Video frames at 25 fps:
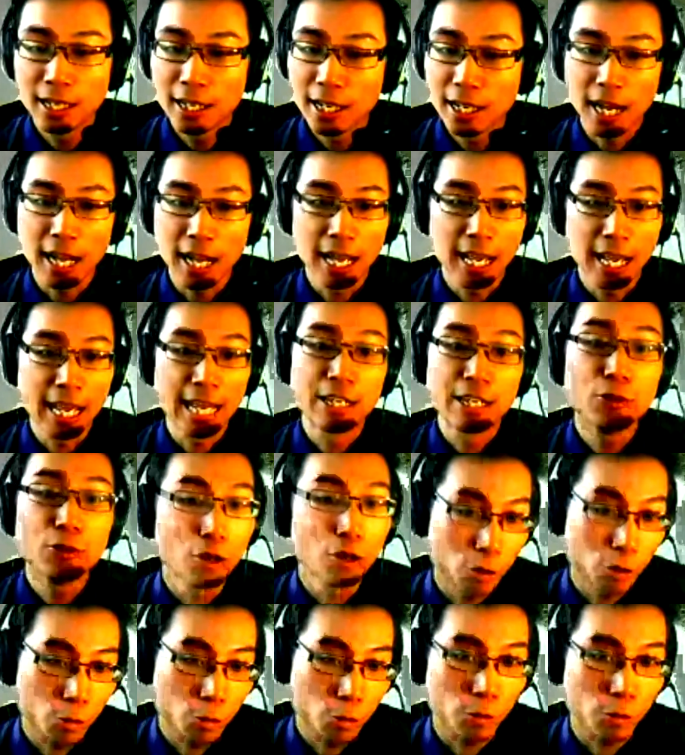uh, and who
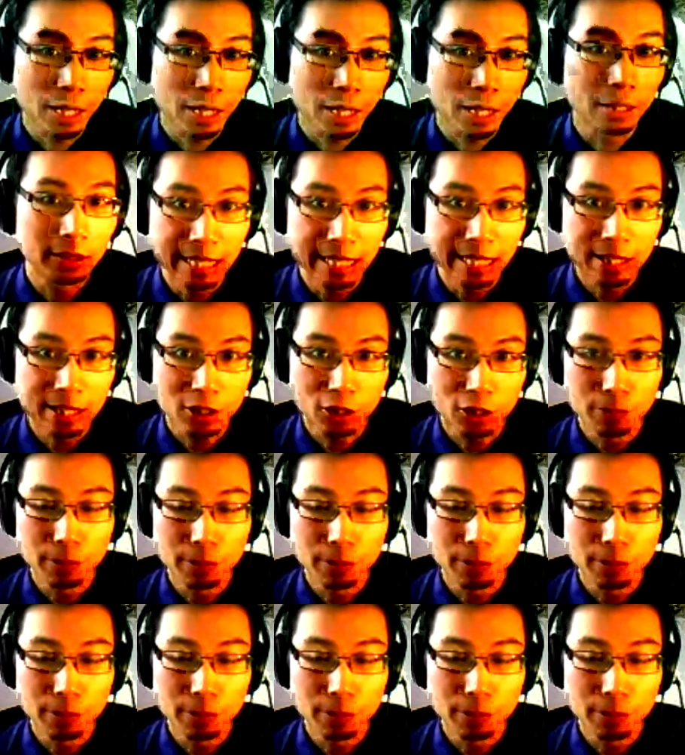knows where that leads to.